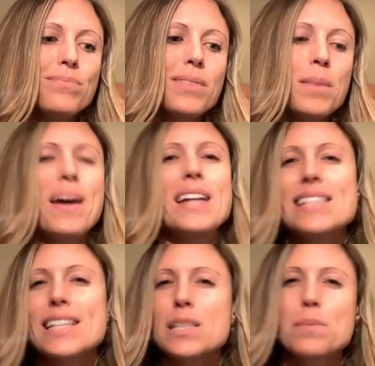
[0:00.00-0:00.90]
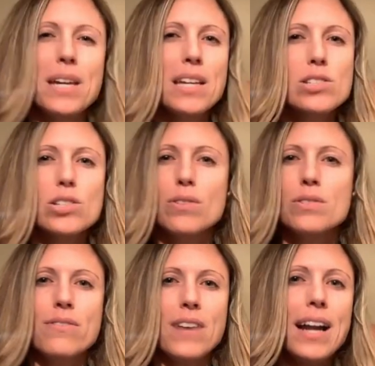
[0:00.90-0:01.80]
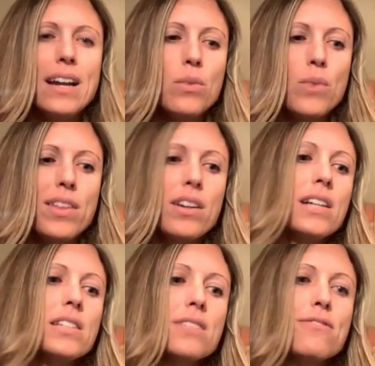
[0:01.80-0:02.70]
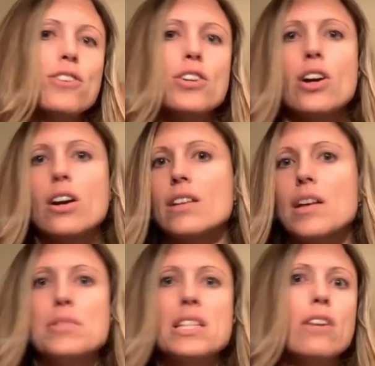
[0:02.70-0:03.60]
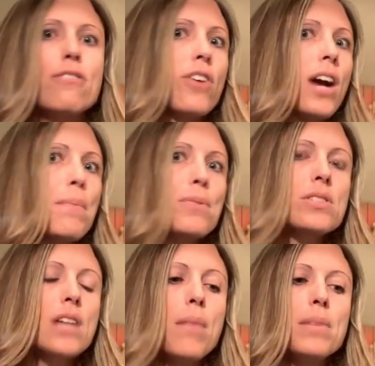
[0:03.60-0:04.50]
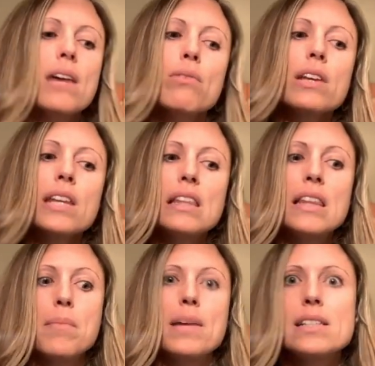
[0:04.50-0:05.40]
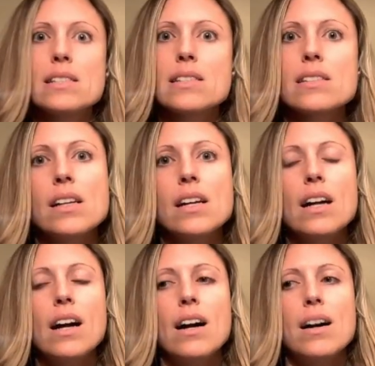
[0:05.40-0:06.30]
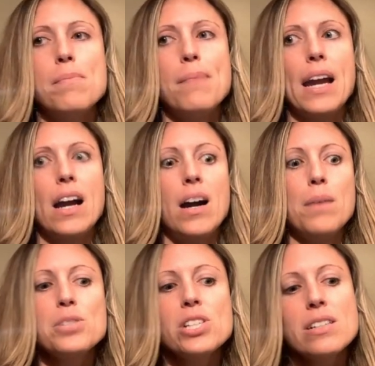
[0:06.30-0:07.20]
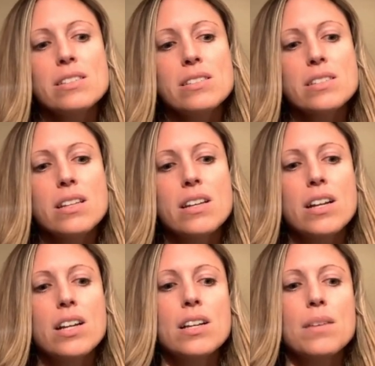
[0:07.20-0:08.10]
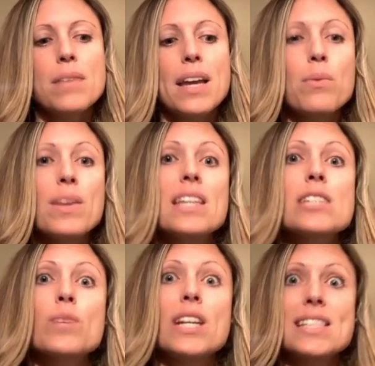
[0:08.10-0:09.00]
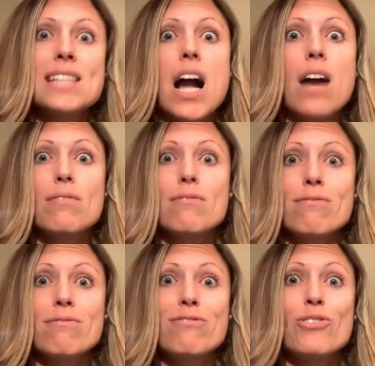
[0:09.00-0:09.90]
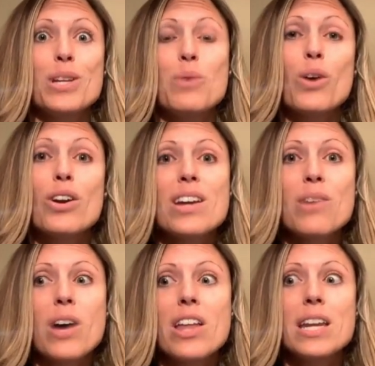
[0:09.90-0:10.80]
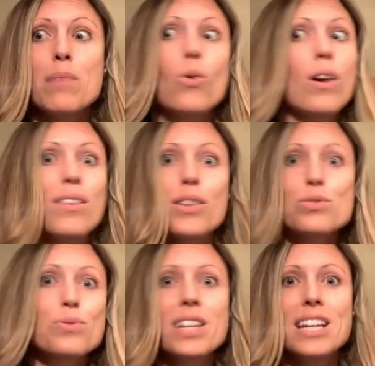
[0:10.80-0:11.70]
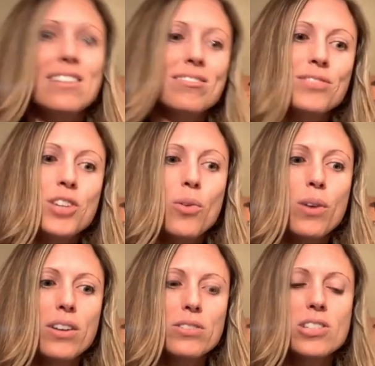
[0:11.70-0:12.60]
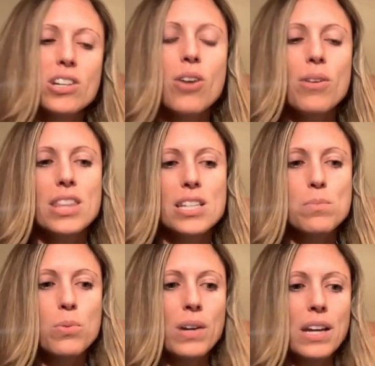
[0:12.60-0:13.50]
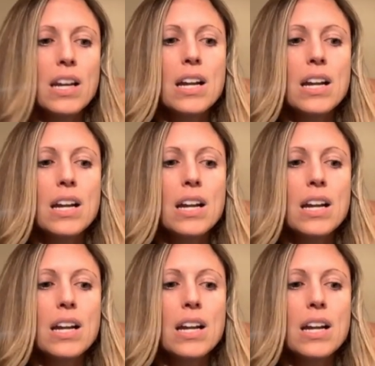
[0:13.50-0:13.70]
The medicines being so divided, whether it's for narcolepsy or for hypersomnia, really limits my options. Like when this one is not fully working well anymore, there's really nowhere else to go at this point.